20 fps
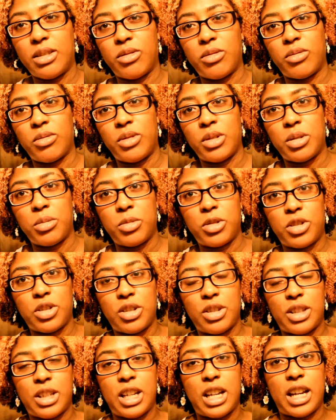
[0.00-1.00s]
very much
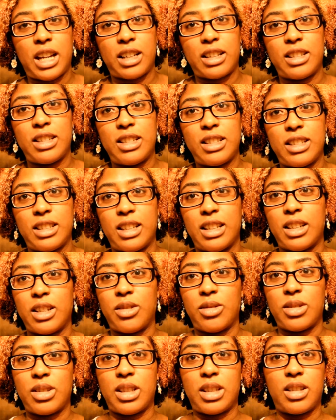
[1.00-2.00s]
attacked in the
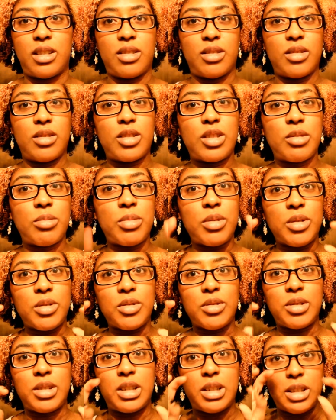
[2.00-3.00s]
house, like
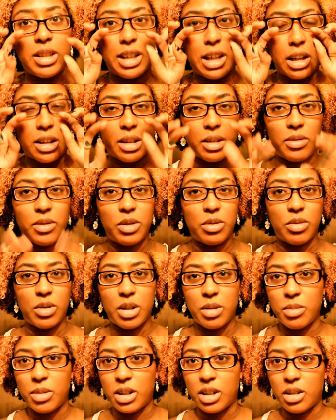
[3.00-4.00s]
spiritually attacked, if you know what
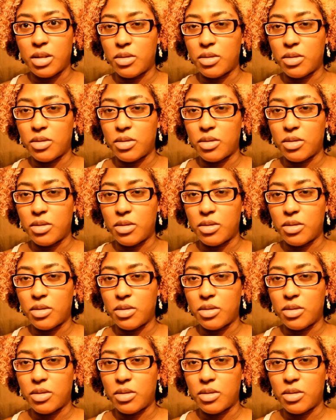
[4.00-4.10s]
I mean.